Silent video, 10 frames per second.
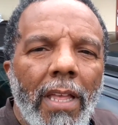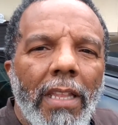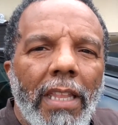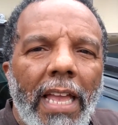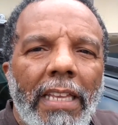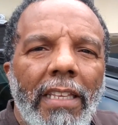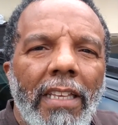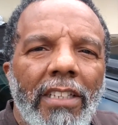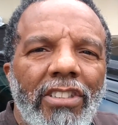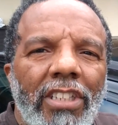Like,
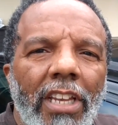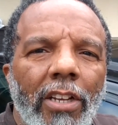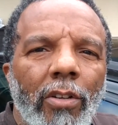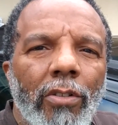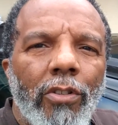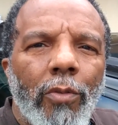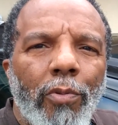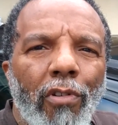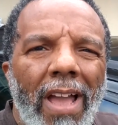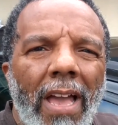share,
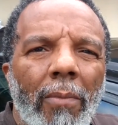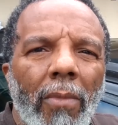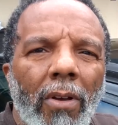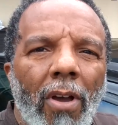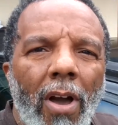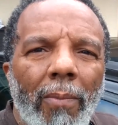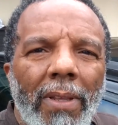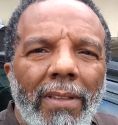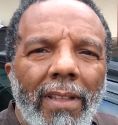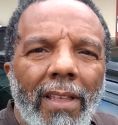subscribe,
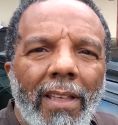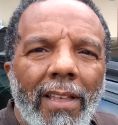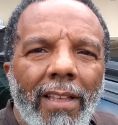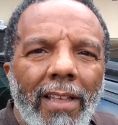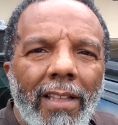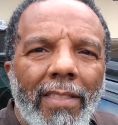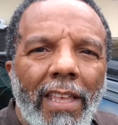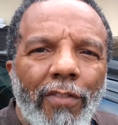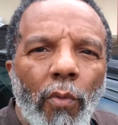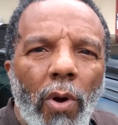comment.
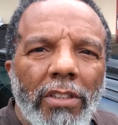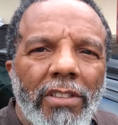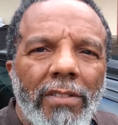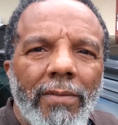Thanks for watching.